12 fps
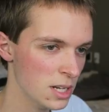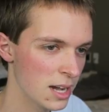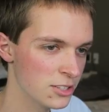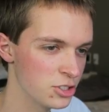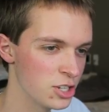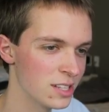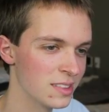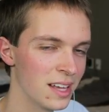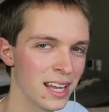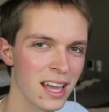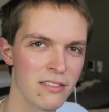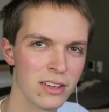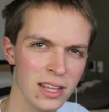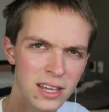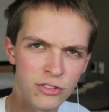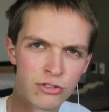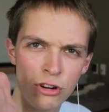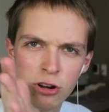I just didn't like having the
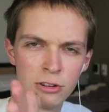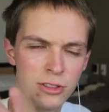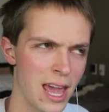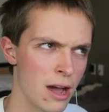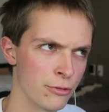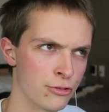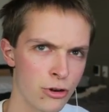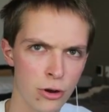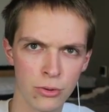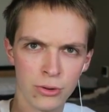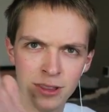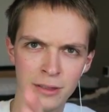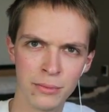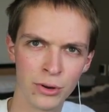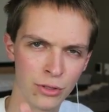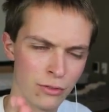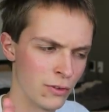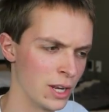intro or the outro in the middle
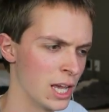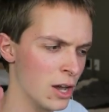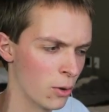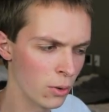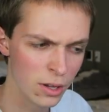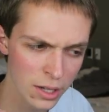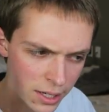of the video.